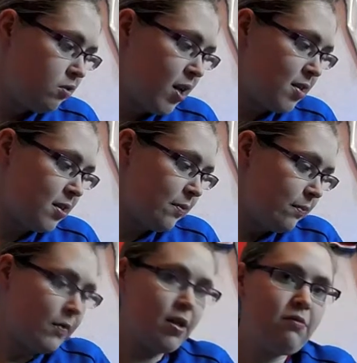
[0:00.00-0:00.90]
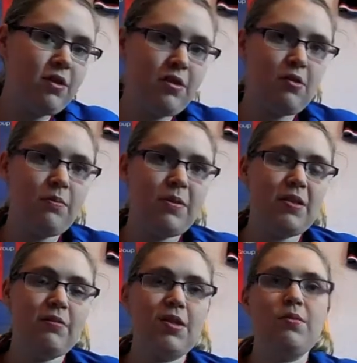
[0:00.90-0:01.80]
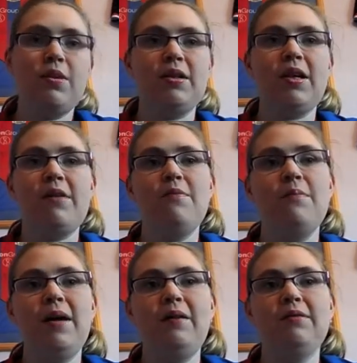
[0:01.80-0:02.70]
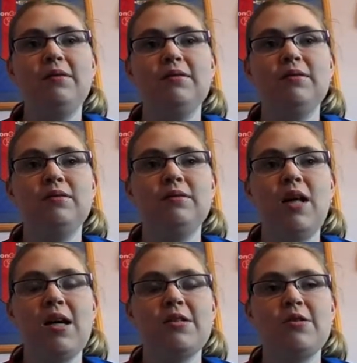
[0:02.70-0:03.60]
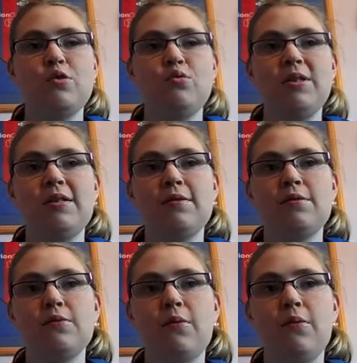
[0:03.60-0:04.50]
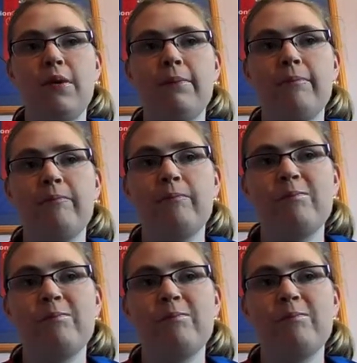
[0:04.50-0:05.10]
so that's it. I really hope this one's worked out better than last week's one.